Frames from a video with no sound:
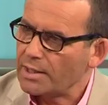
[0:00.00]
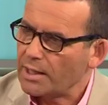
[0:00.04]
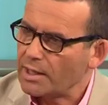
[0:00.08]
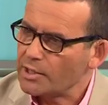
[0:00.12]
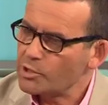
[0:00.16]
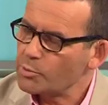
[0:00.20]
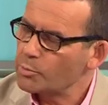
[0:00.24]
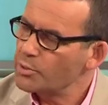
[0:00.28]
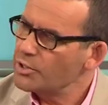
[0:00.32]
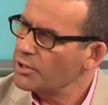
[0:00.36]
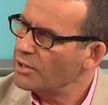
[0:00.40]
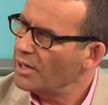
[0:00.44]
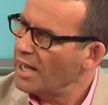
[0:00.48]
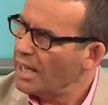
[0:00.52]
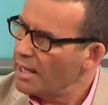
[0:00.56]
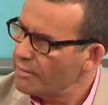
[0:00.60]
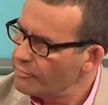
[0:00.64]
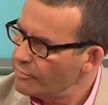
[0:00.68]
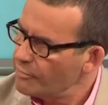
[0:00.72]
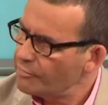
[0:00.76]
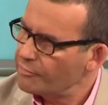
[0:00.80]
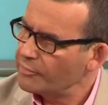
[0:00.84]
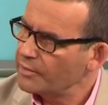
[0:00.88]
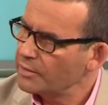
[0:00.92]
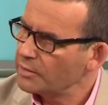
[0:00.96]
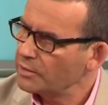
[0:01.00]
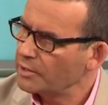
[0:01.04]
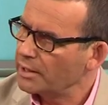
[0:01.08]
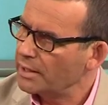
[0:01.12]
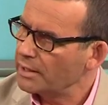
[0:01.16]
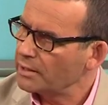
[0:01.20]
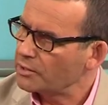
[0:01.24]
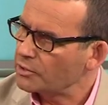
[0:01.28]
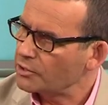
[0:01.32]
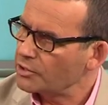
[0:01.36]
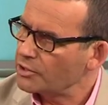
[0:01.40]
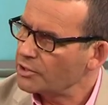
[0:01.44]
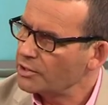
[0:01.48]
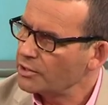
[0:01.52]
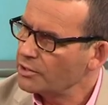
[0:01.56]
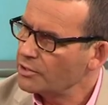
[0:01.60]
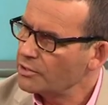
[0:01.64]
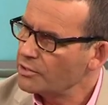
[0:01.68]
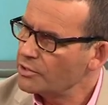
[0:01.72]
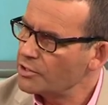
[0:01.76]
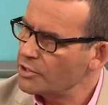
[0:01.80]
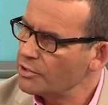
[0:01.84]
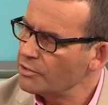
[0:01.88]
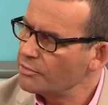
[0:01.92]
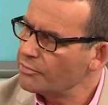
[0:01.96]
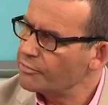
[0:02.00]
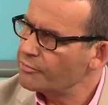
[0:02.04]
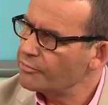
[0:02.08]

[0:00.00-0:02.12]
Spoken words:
ass, would you ever feel guilt? Do you